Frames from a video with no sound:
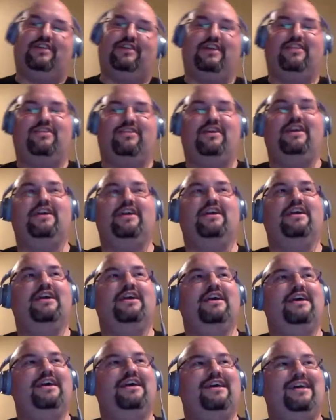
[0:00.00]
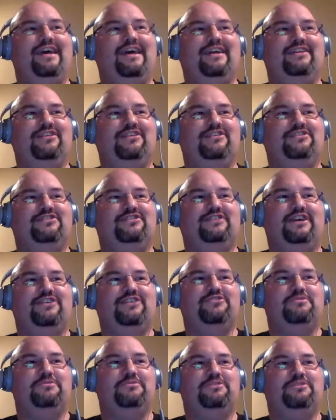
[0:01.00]
thing. And the
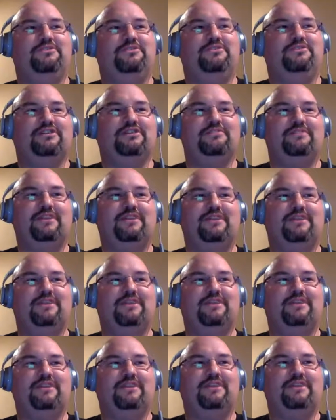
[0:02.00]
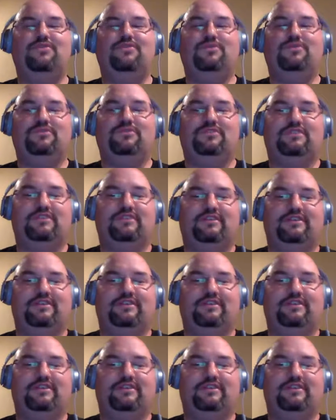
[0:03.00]
saleswoman just looked at me confused.